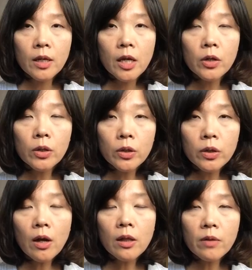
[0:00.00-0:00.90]
It'll
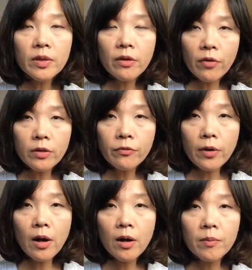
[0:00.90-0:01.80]
look a little bit different
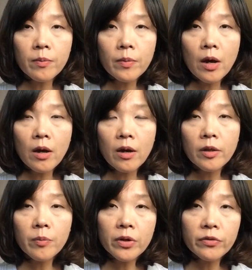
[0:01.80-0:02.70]
from
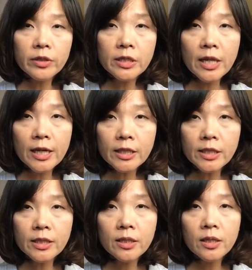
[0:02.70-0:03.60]
the previous test.
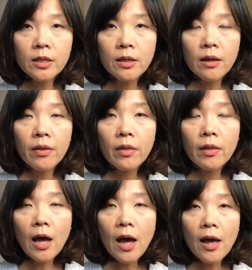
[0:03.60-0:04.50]

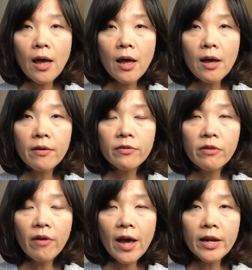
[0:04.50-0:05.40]
I have
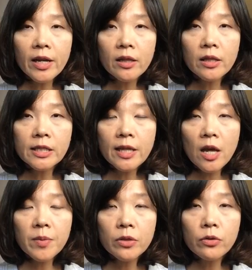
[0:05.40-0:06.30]
divided the
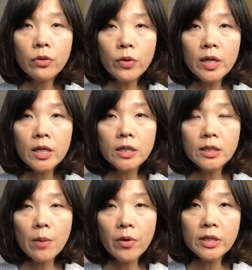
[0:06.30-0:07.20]
exam into 3
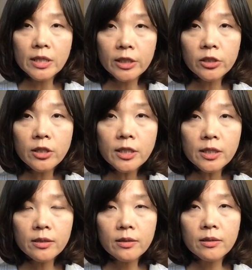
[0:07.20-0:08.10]
separate sections,
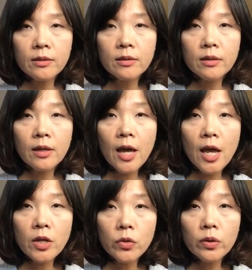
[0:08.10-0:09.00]

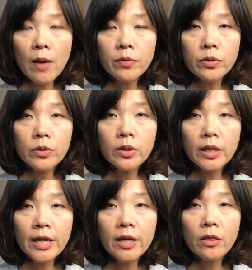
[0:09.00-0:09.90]
and you'll have to
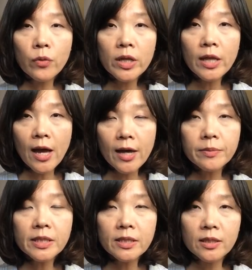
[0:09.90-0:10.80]
click 3 times